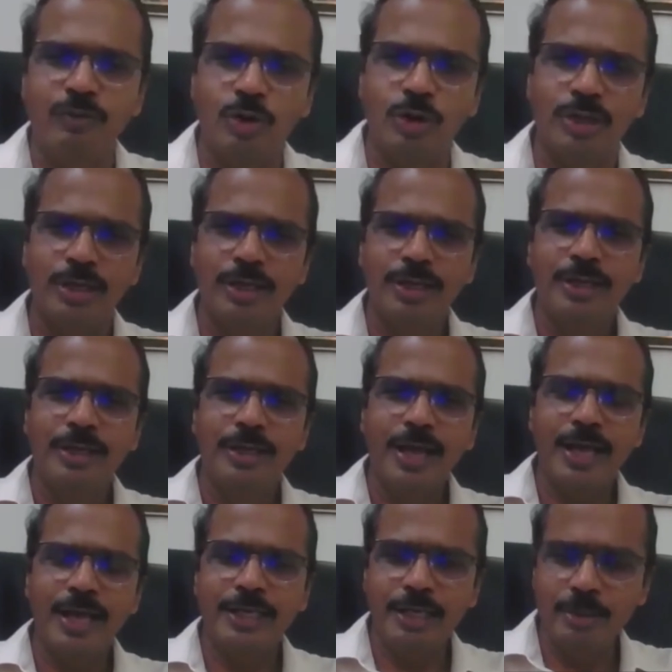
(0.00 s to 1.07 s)
phone.
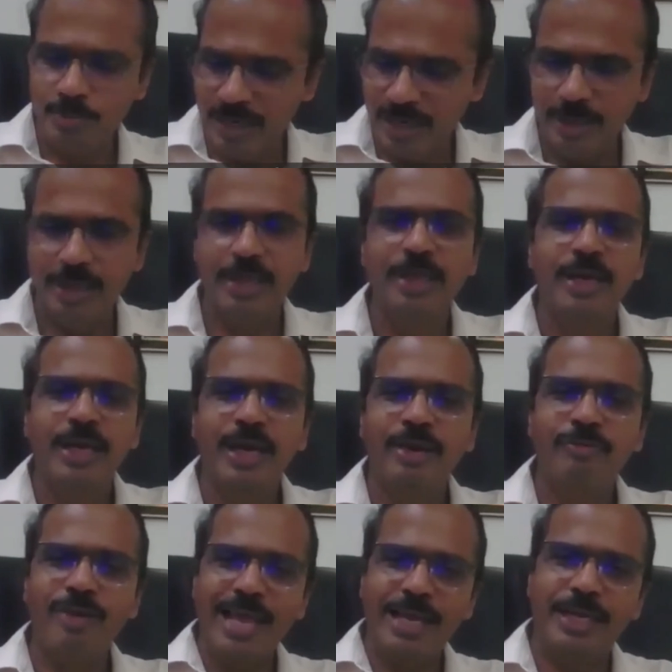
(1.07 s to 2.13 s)
I keep my uh,
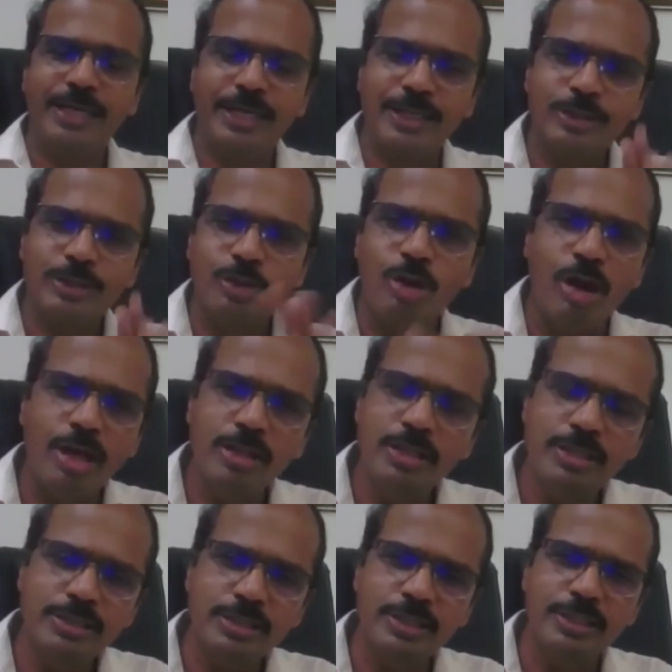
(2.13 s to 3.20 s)
wallet. So all
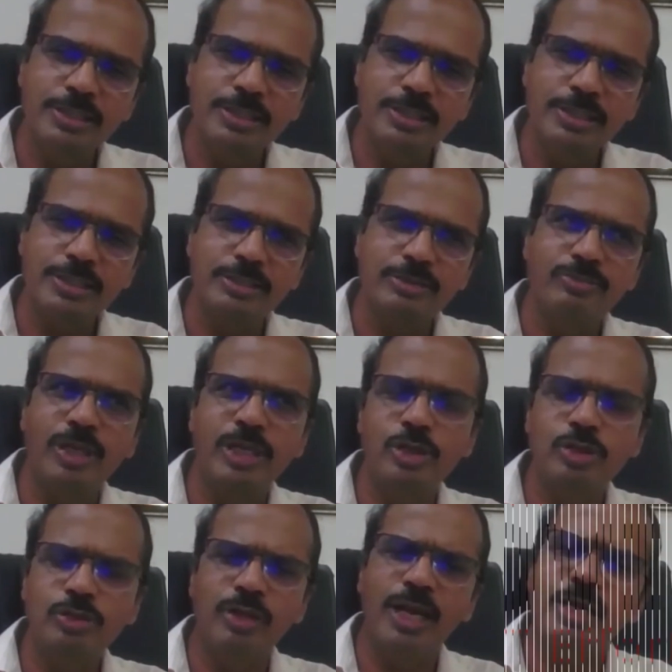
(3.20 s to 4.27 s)
these things very useful.